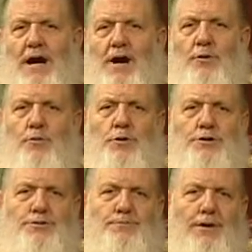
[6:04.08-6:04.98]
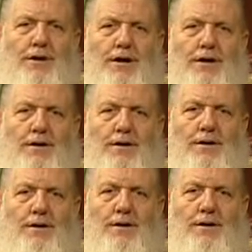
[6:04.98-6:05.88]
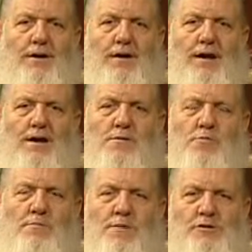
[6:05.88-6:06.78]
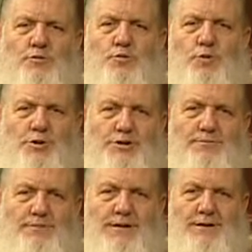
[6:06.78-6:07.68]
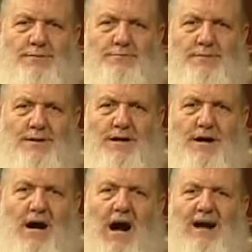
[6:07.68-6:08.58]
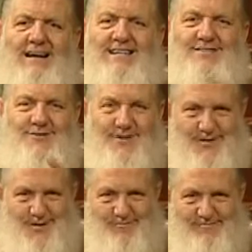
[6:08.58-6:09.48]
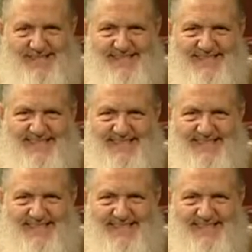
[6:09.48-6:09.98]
how to worship Allah. And we must worship him on his terms,